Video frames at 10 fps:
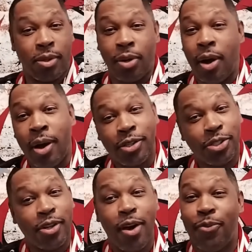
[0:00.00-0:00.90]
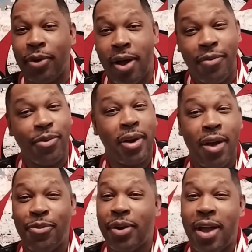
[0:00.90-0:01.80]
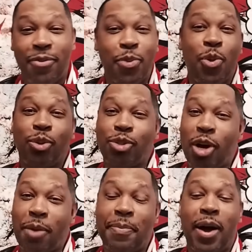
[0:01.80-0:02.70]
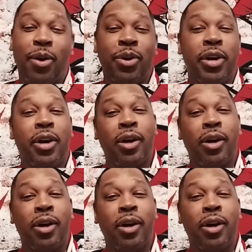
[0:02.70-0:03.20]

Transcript: the other stuff, whatever, whatever, whatever you want to talk about.